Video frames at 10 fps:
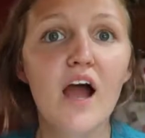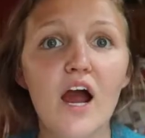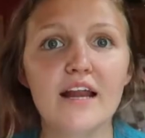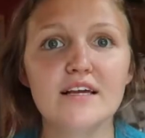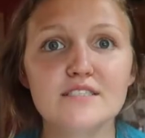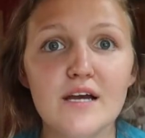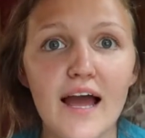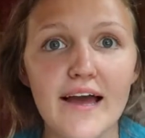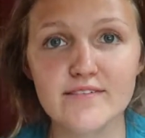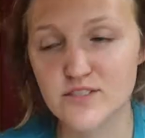Alright, so
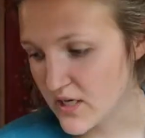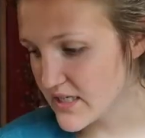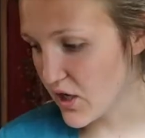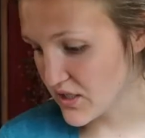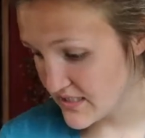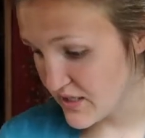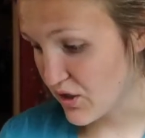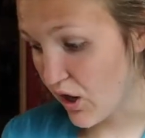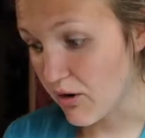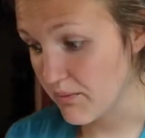I've started
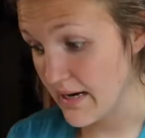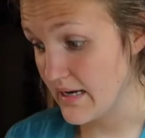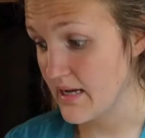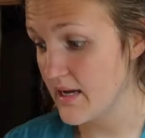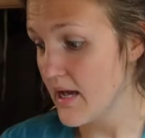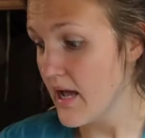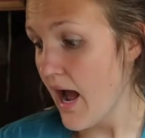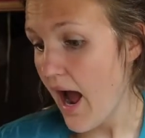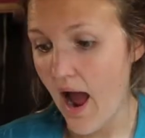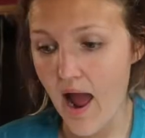dinner already.
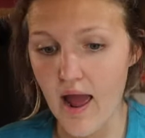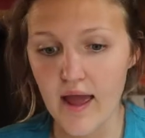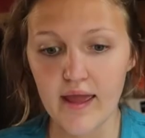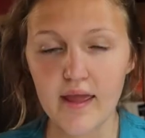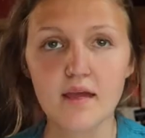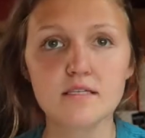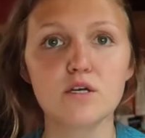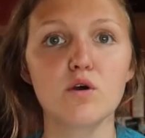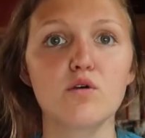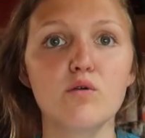
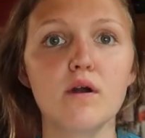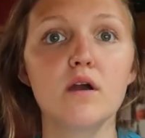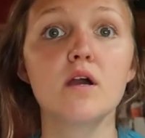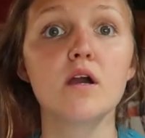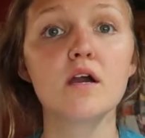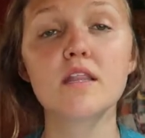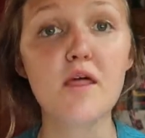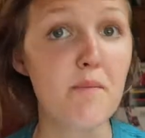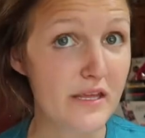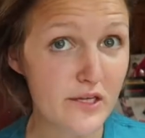So
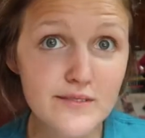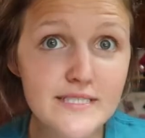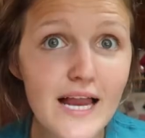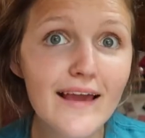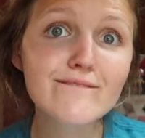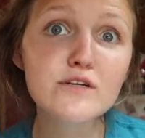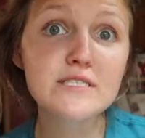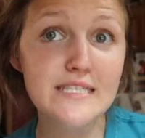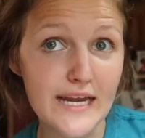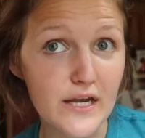the menu tonight for
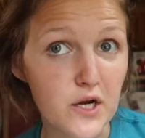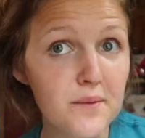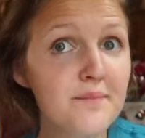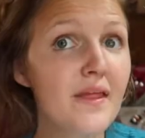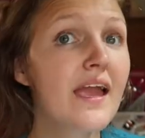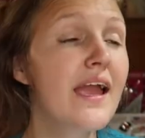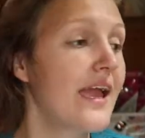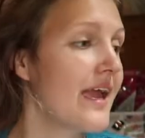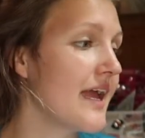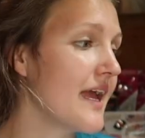dinner
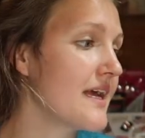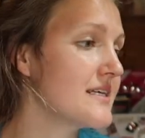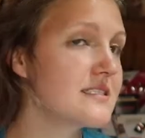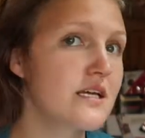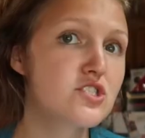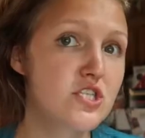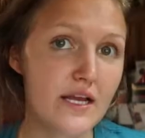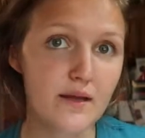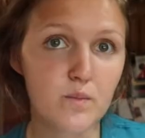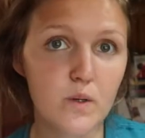is
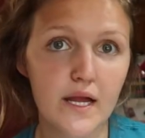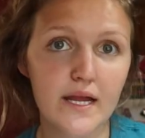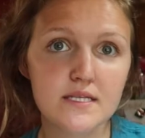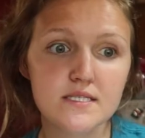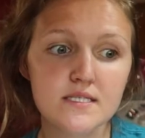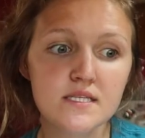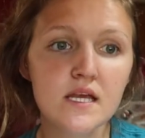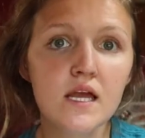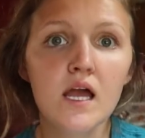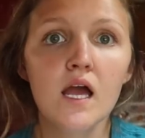chicken breast,
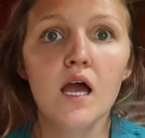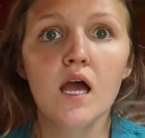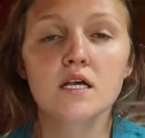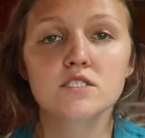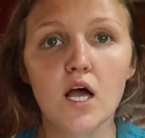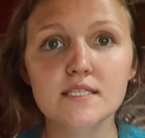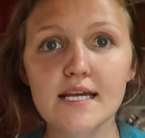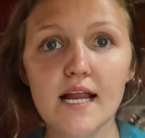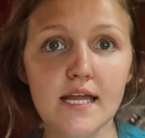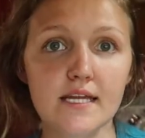
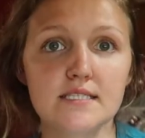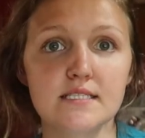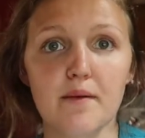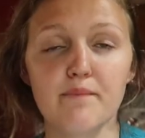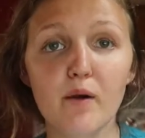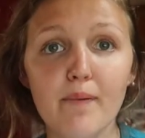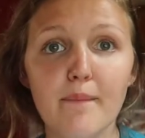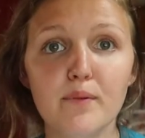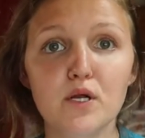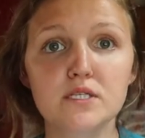sauteed onions and bell
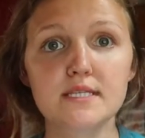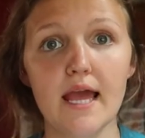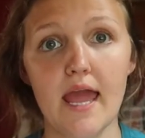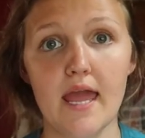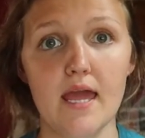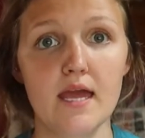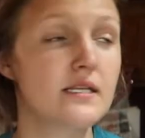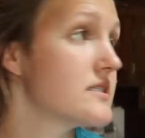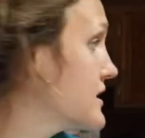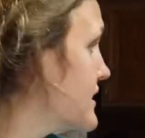peppers,
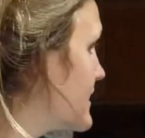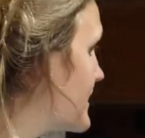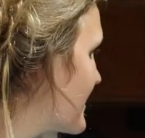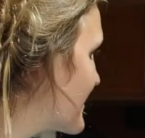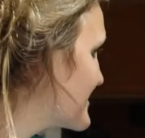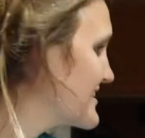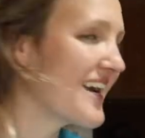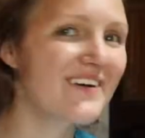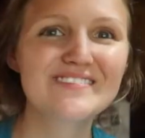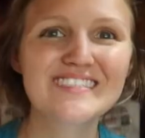and here she
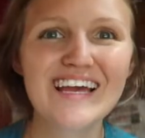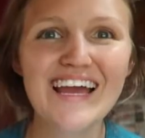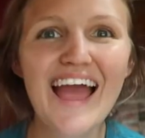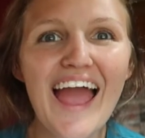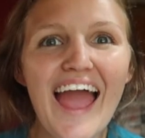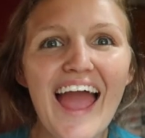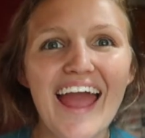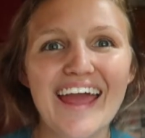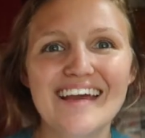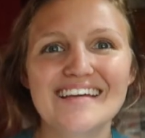comes,
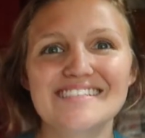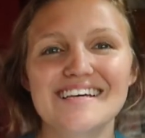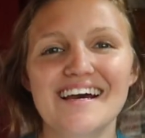and